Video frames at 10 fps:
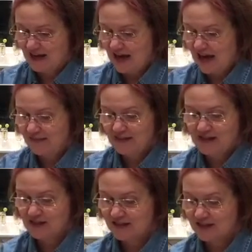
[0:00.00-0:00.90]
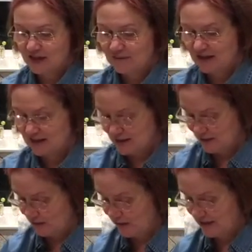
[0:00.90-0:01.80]
and they just come out
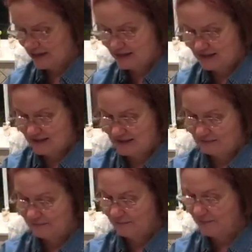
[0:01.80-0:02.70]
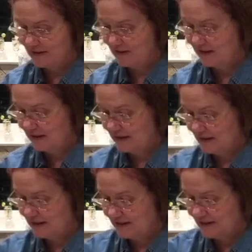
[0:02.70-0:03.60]
so easy.
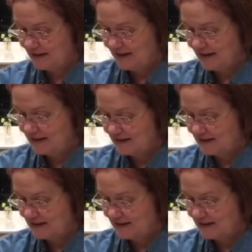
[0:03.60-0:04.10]
Look at that.